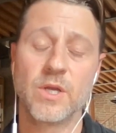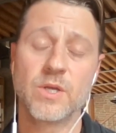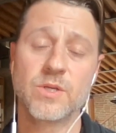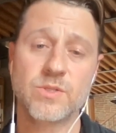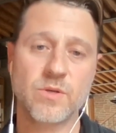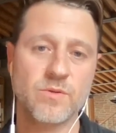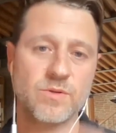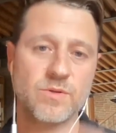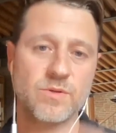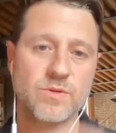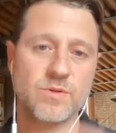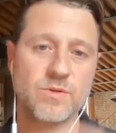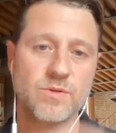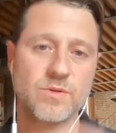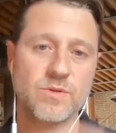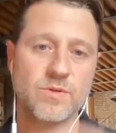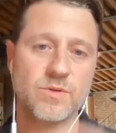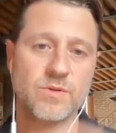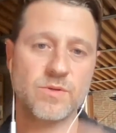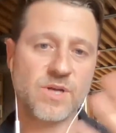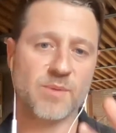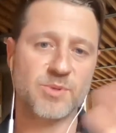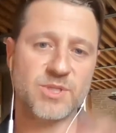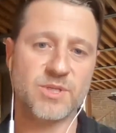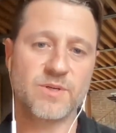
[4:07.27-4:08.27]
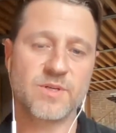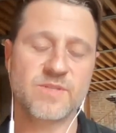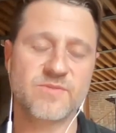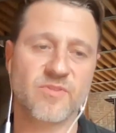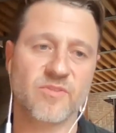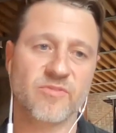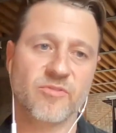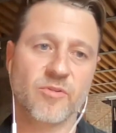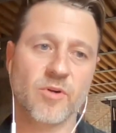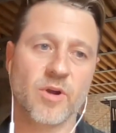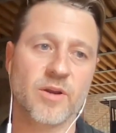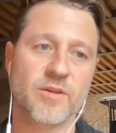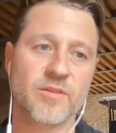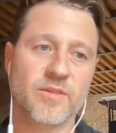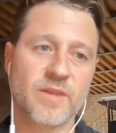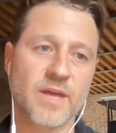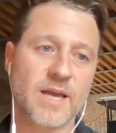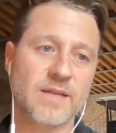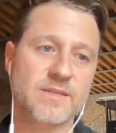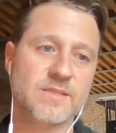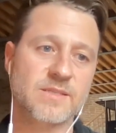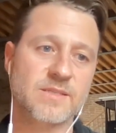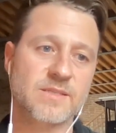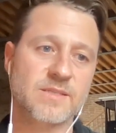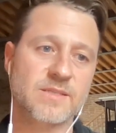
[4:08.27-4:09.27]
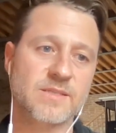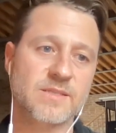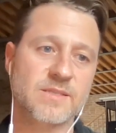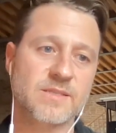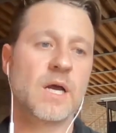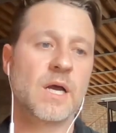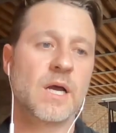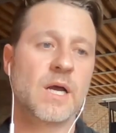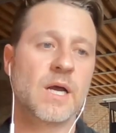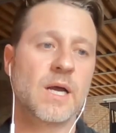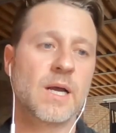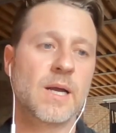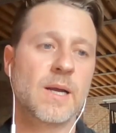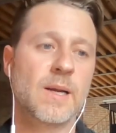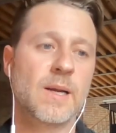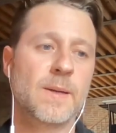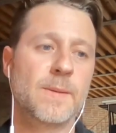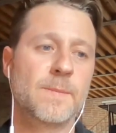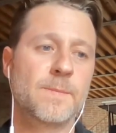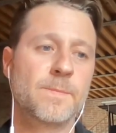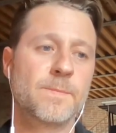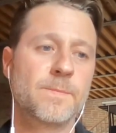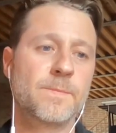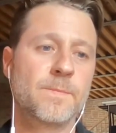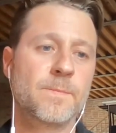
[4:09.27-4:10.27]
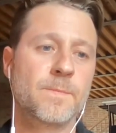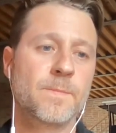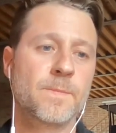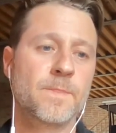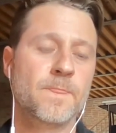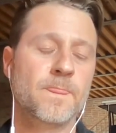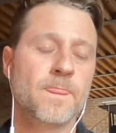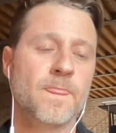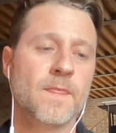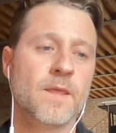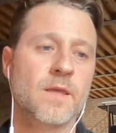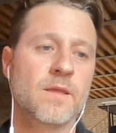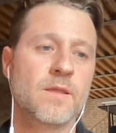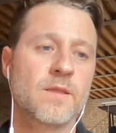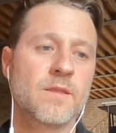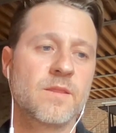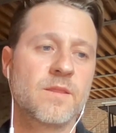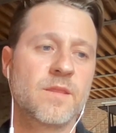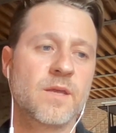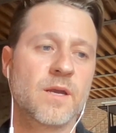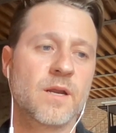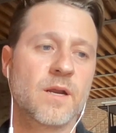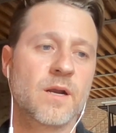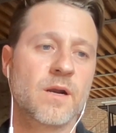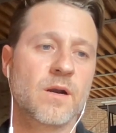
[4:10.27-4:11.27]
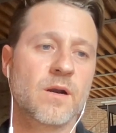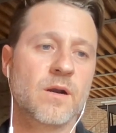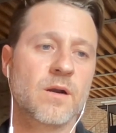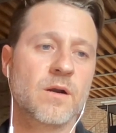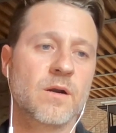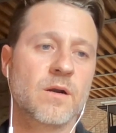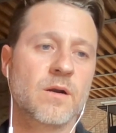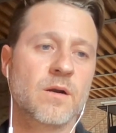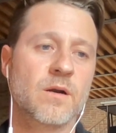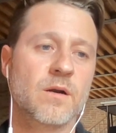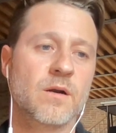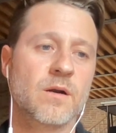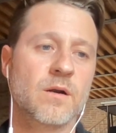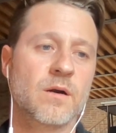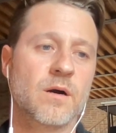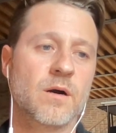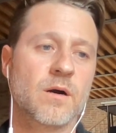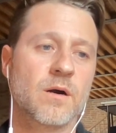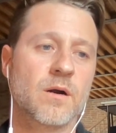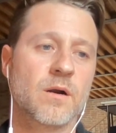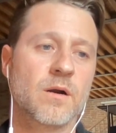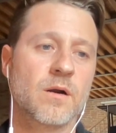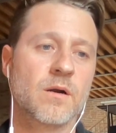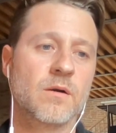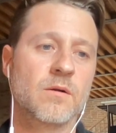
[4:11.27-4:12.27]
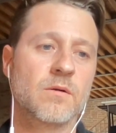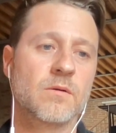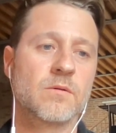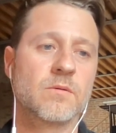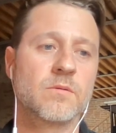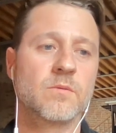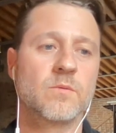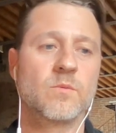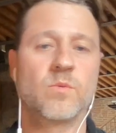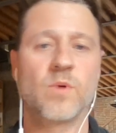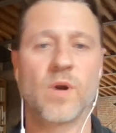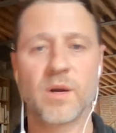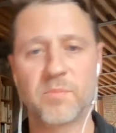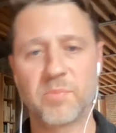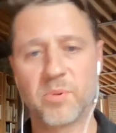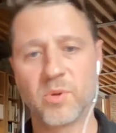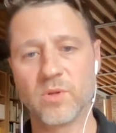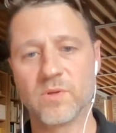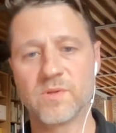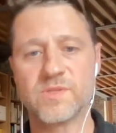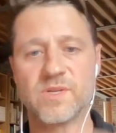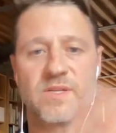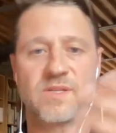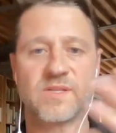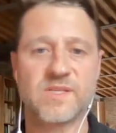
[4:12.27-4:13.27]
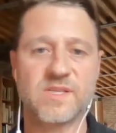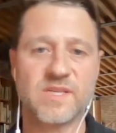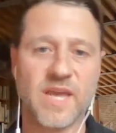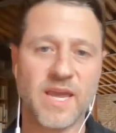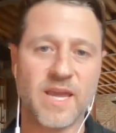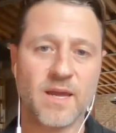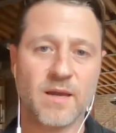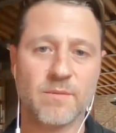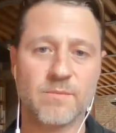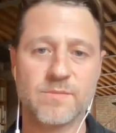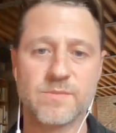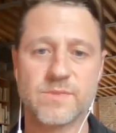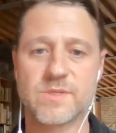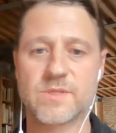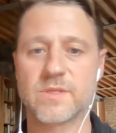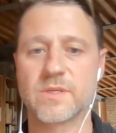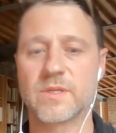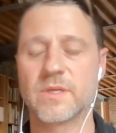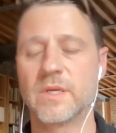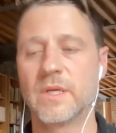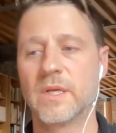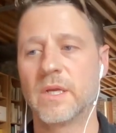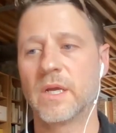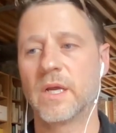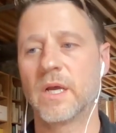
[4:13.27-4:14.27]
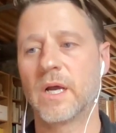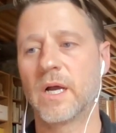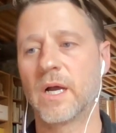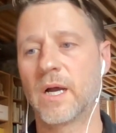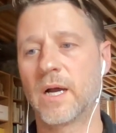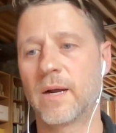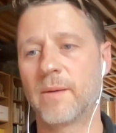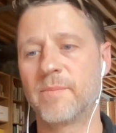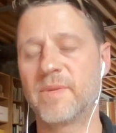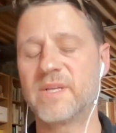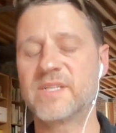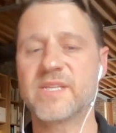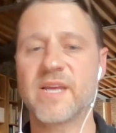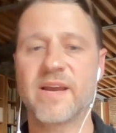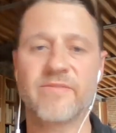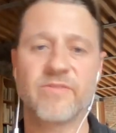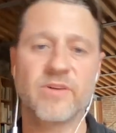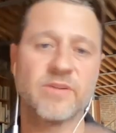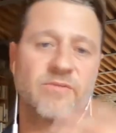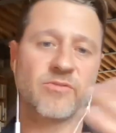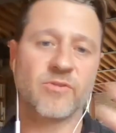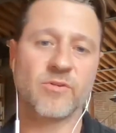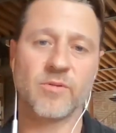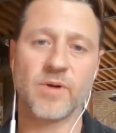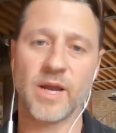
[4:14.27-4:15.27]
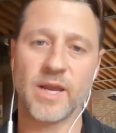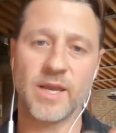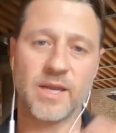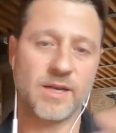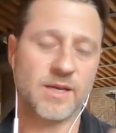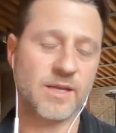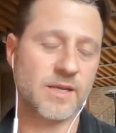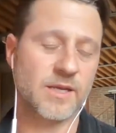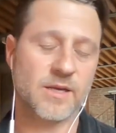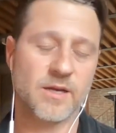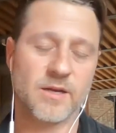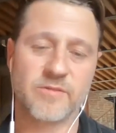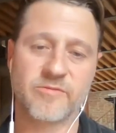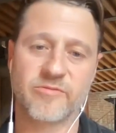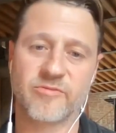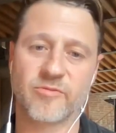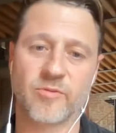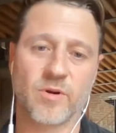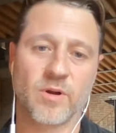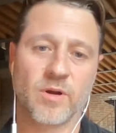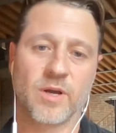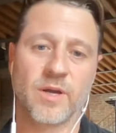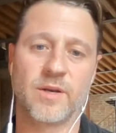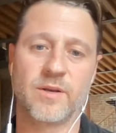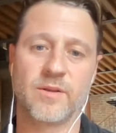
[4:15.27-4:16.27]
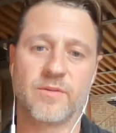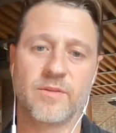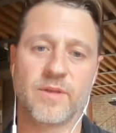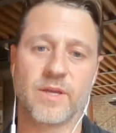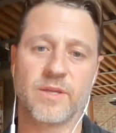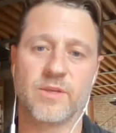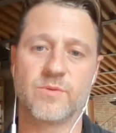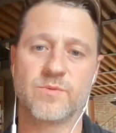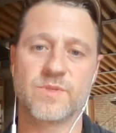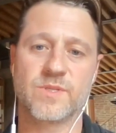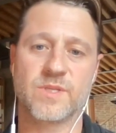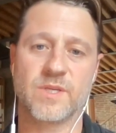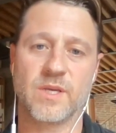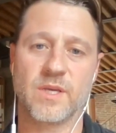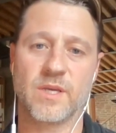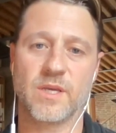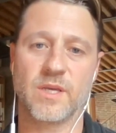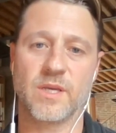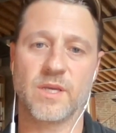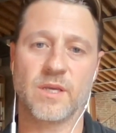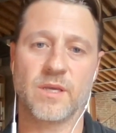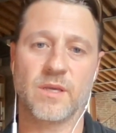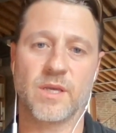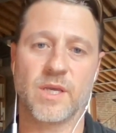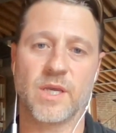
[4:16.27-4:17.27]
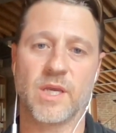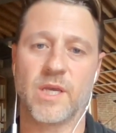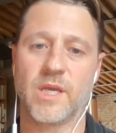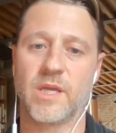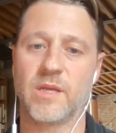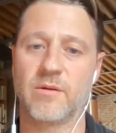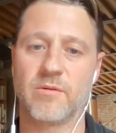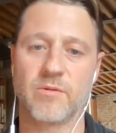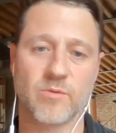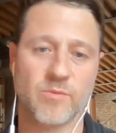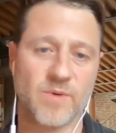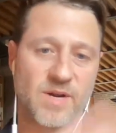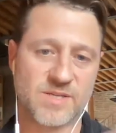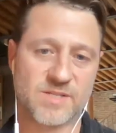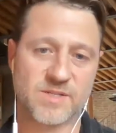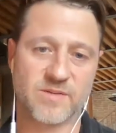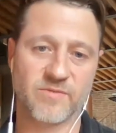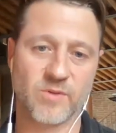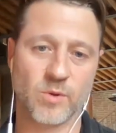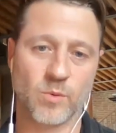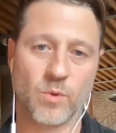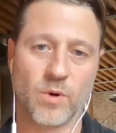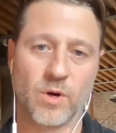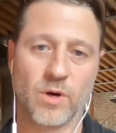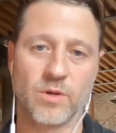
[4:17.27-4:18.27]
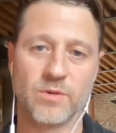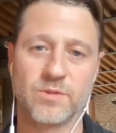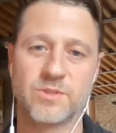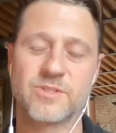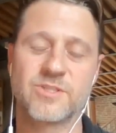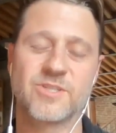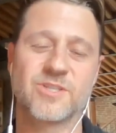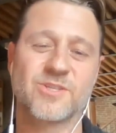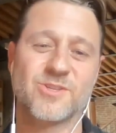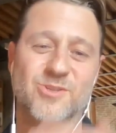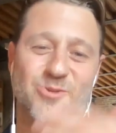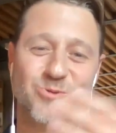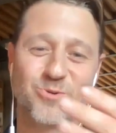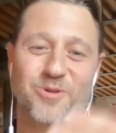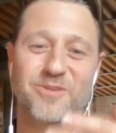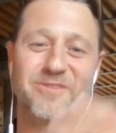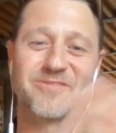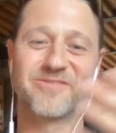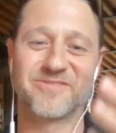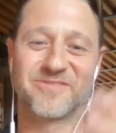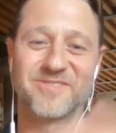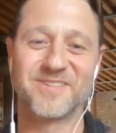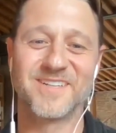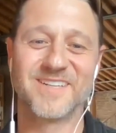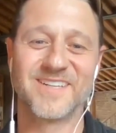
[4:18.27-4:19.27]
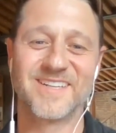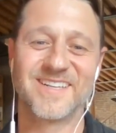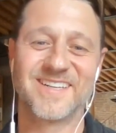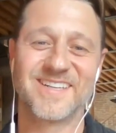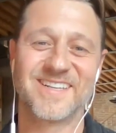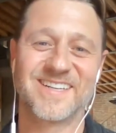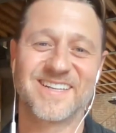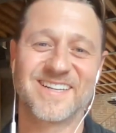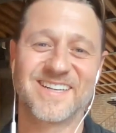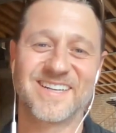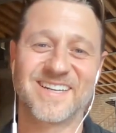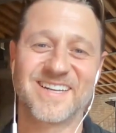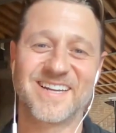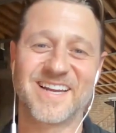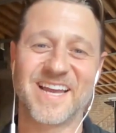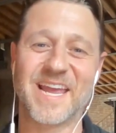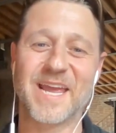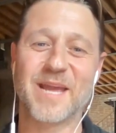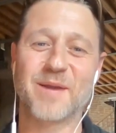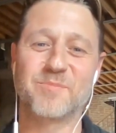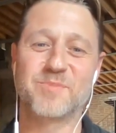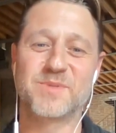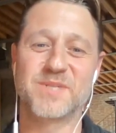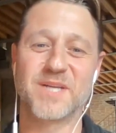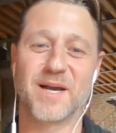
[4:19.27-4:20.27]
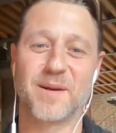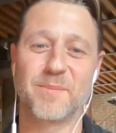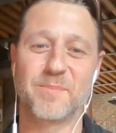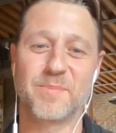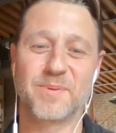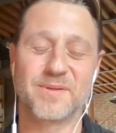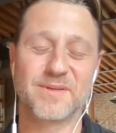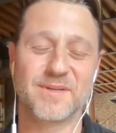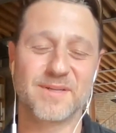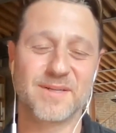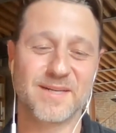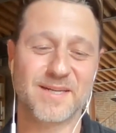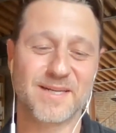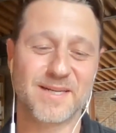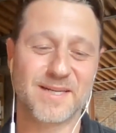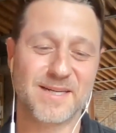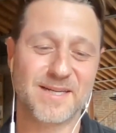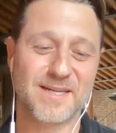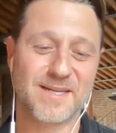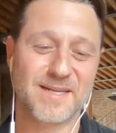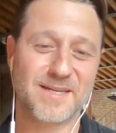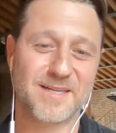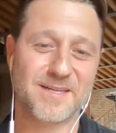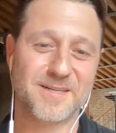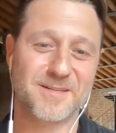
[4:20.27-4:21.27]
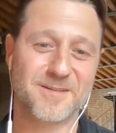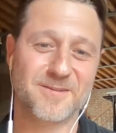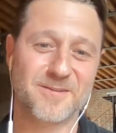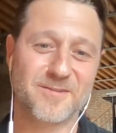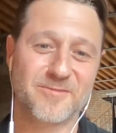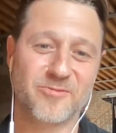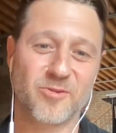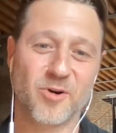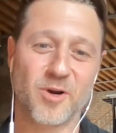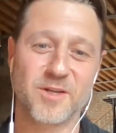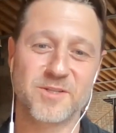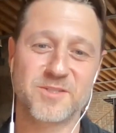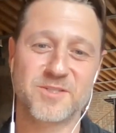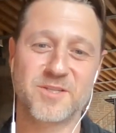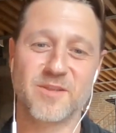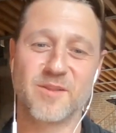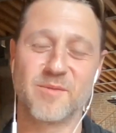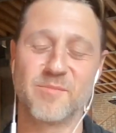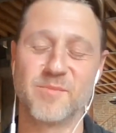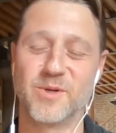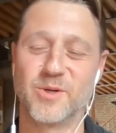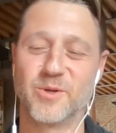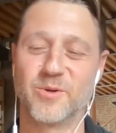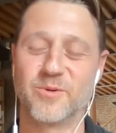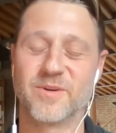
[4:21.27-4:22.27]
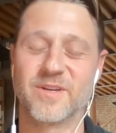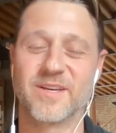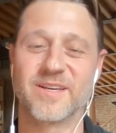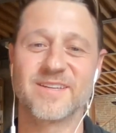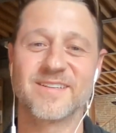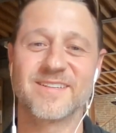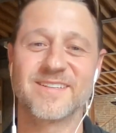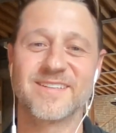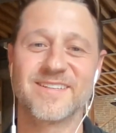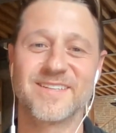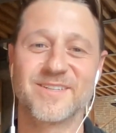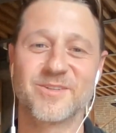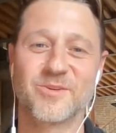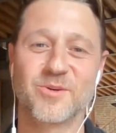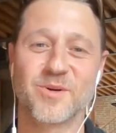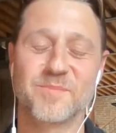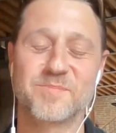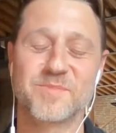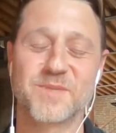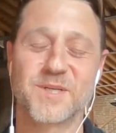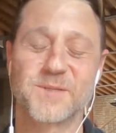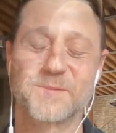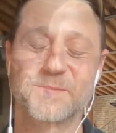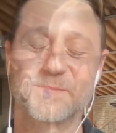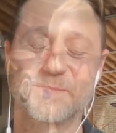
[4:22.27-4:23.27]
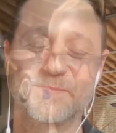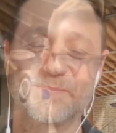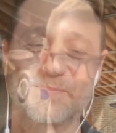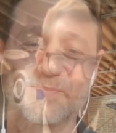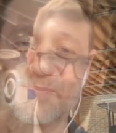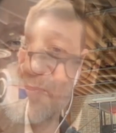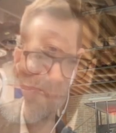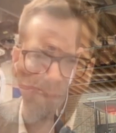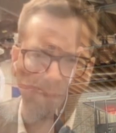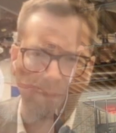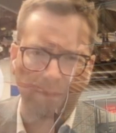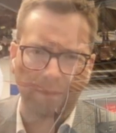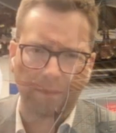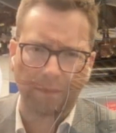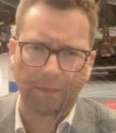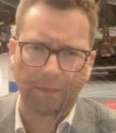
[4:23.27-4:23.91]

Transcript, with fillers: So there's opportunities for fraud in that sense. There are rug pulls and scams. It's every variety of fraud that you see in the rest of the world, just sort of amped up fraud to the moon in crypto. We